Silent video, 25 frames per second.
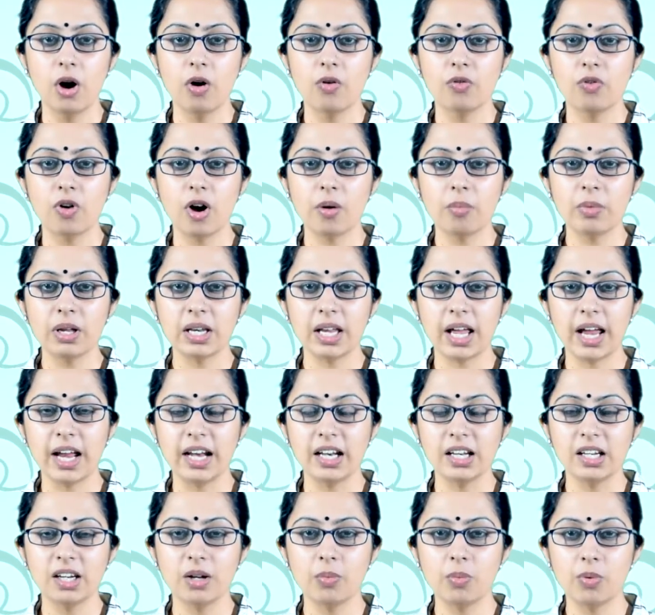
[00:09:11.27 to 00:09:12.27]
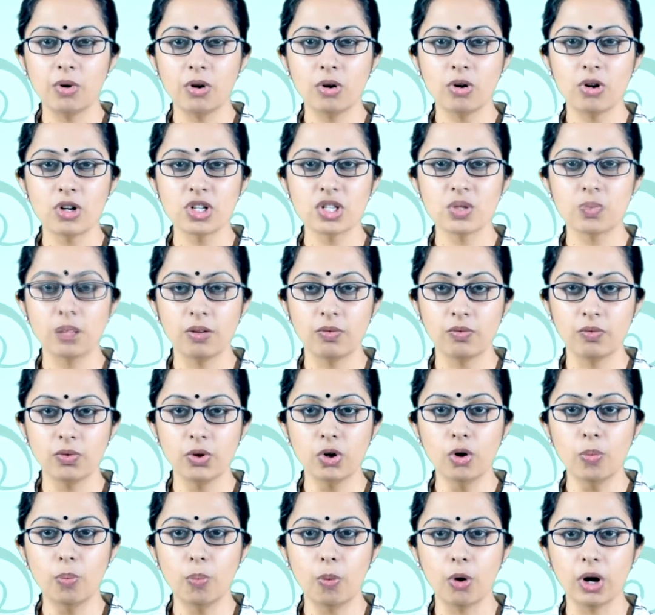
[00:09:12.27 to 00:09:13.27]
From an entrepreneur's
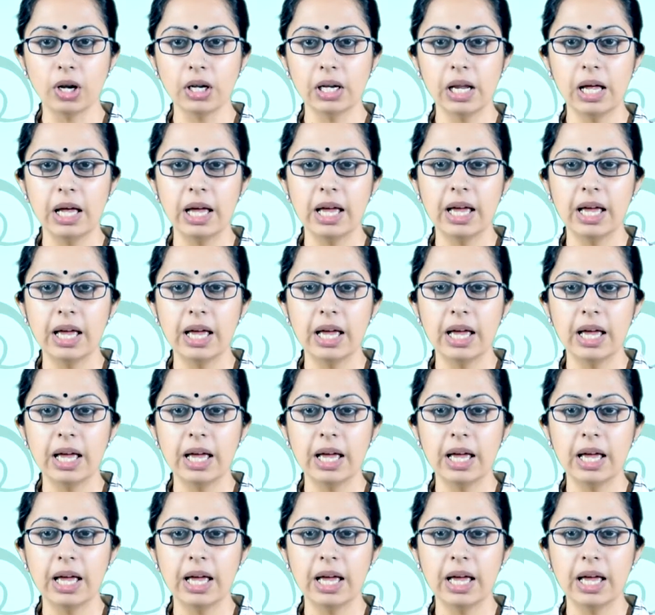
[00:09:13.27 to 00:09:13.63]
viewpoint,